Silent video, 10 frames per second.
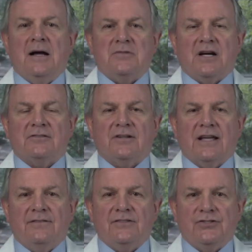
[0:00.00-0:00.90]
I'm Dr.
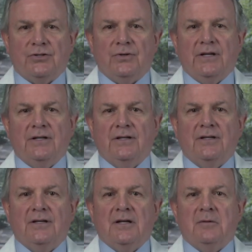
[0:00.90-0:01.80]
Kevin Judy.
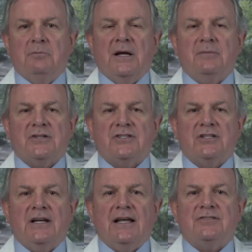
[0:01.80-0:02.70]
My
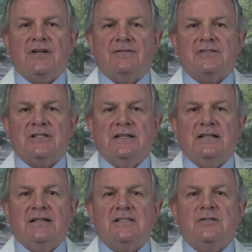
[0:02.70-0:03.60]
mission at
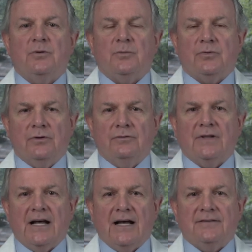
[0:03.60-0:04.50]
Jefferson is to improve
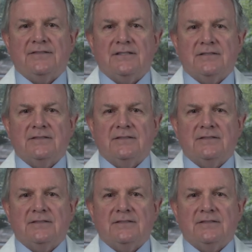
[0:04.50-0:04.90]
lives.